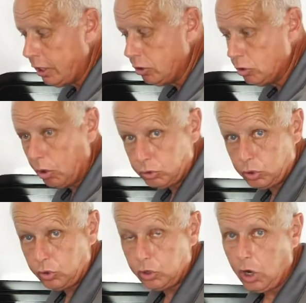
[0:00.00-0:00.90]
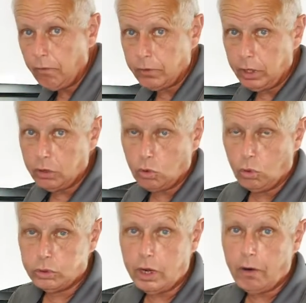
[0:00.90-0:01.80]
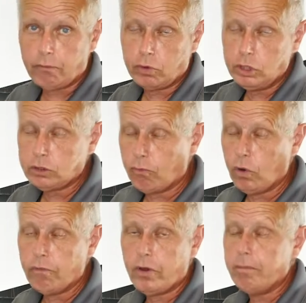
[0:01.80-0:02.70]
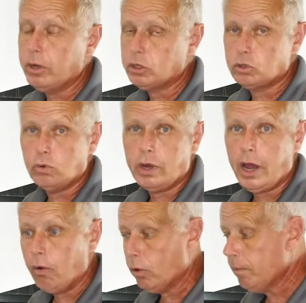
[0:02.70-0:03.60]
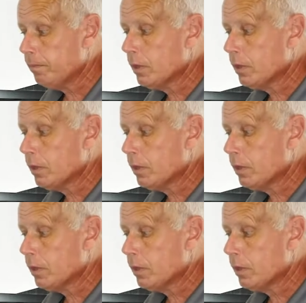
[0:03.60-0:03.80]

and you don't turn it off and let it cool down for at least 45 minutes to an hour,